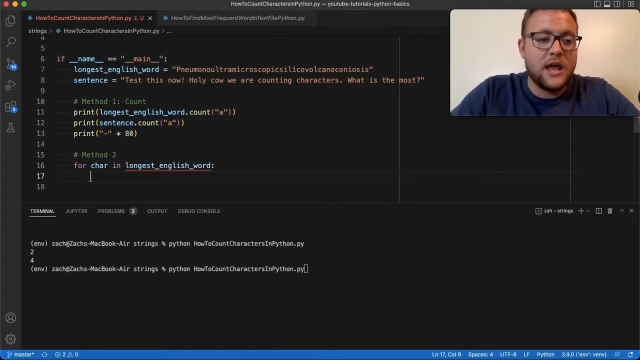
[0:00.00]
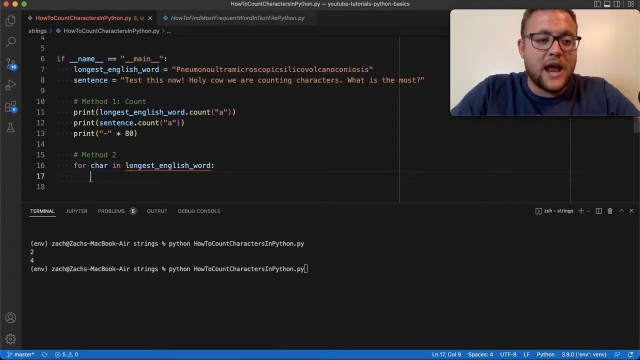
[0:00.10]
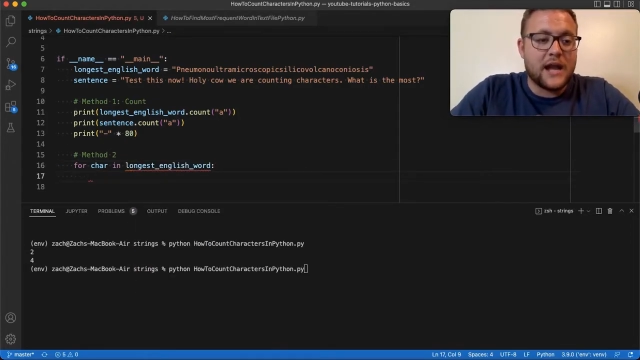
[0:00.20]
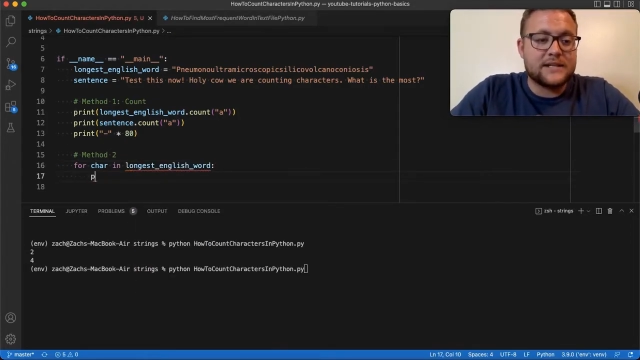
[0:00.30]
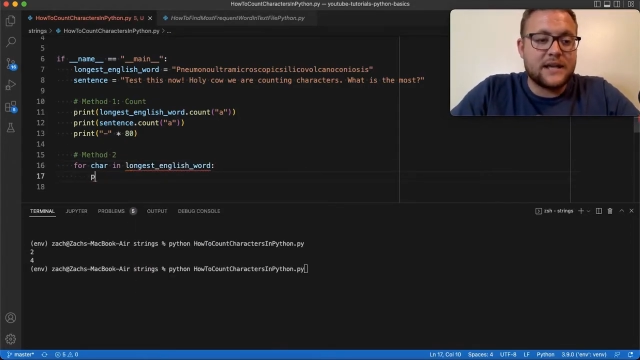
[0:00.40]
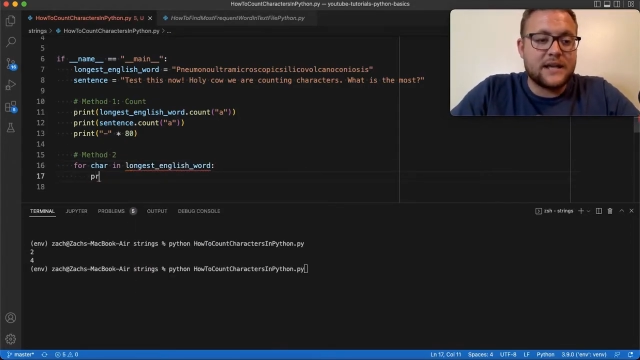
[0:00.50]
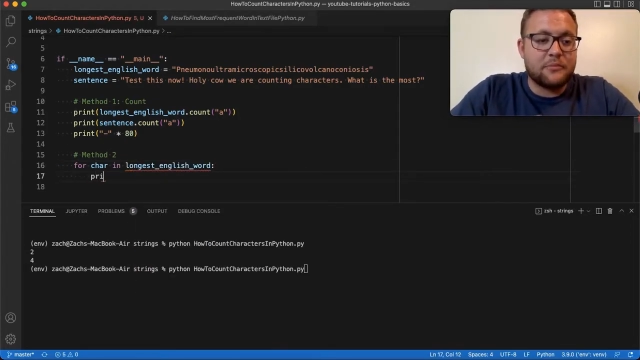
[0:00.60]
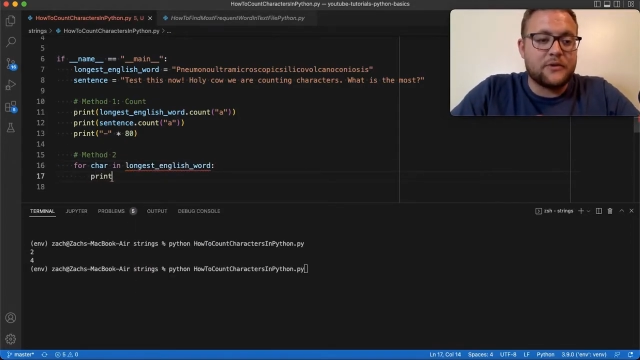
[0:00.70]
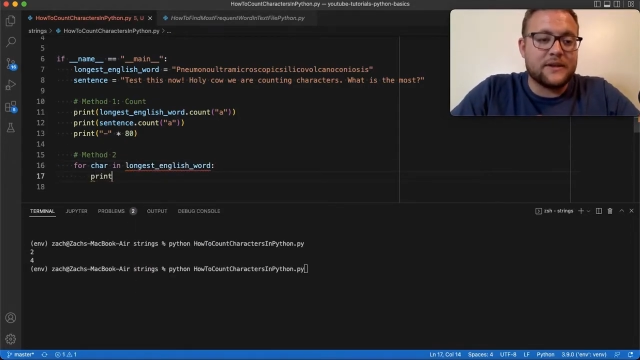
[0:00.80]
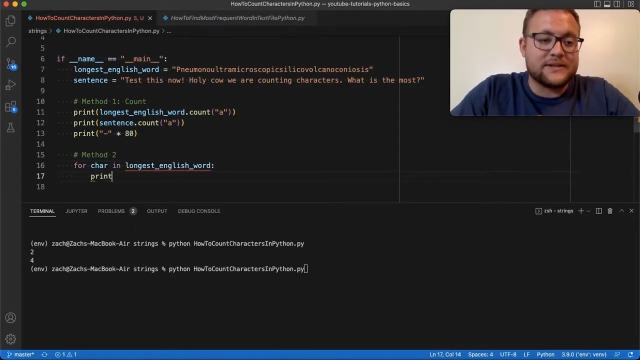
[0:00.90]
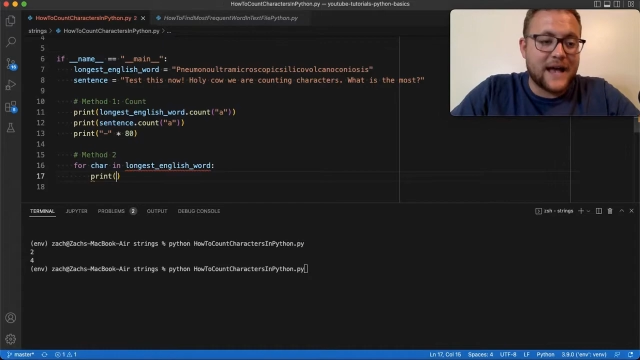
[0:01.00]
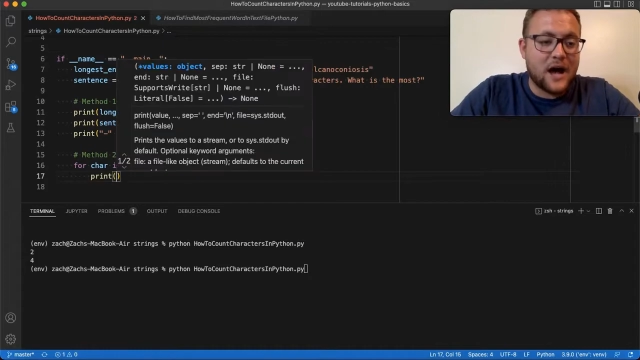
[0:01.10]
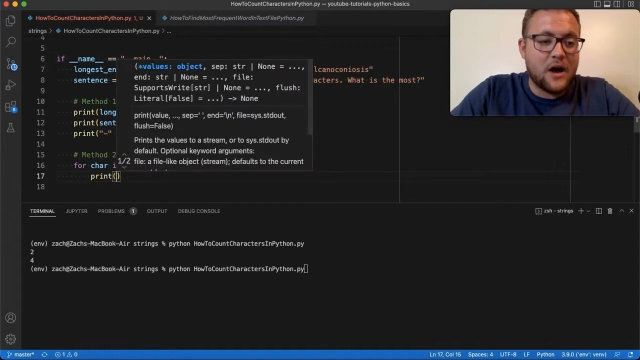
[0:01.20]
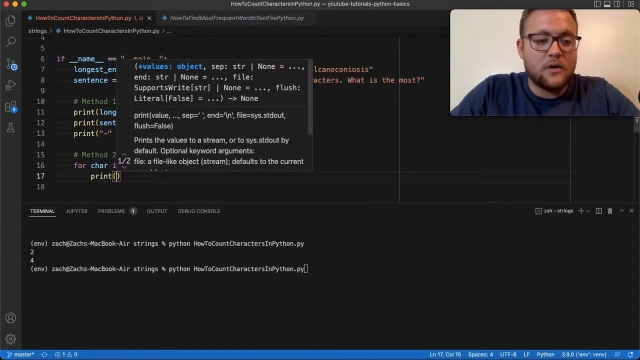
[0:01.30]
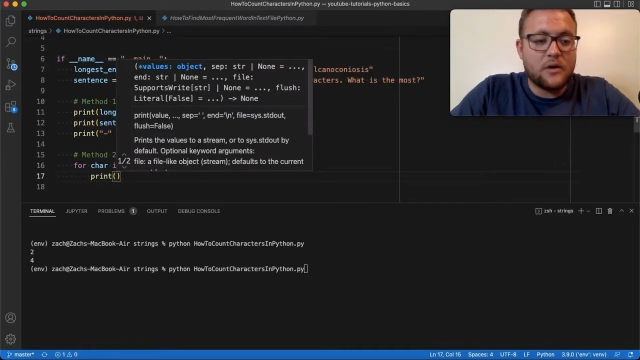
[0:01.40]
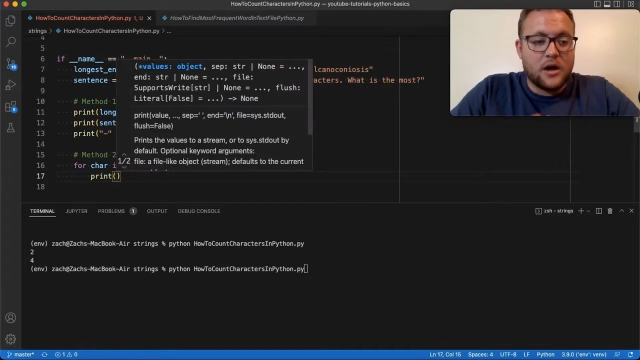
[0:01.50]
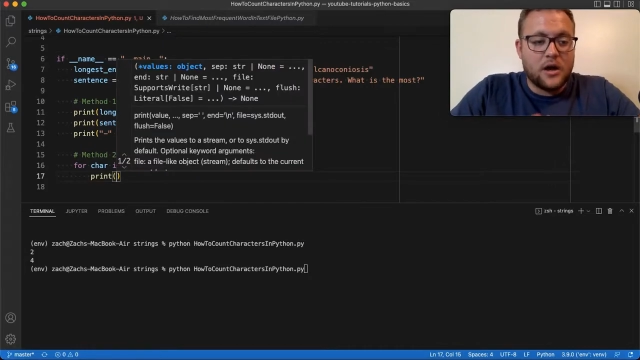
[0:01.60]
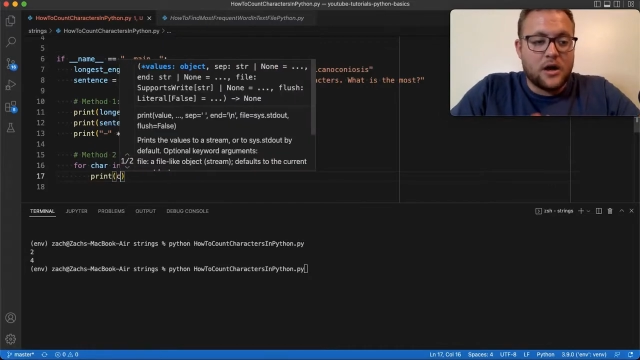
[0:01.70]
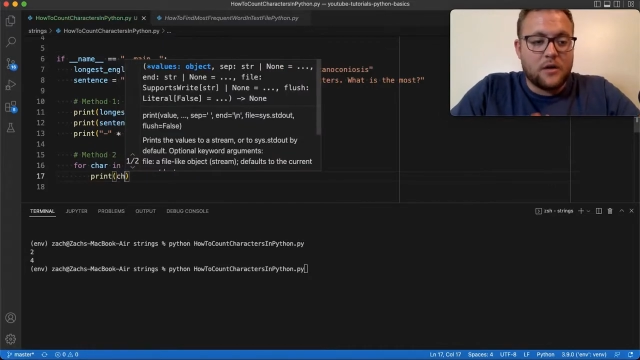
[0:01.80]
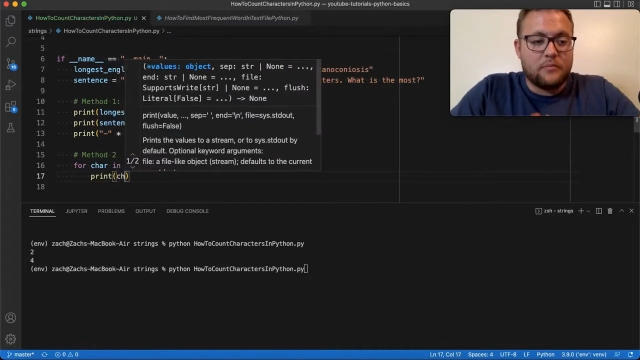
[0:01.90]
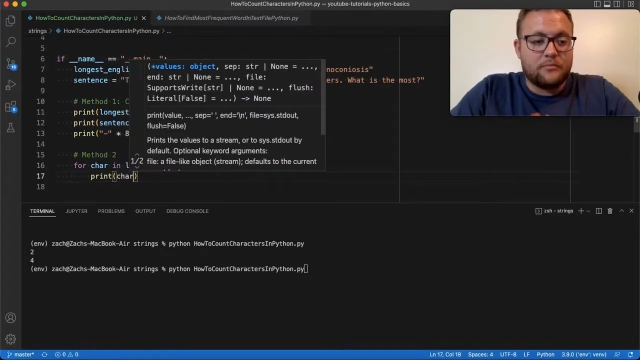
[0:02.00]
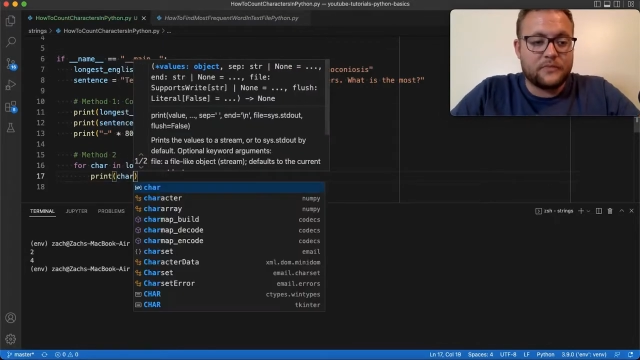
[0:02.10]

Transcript: And I say print this out. Um,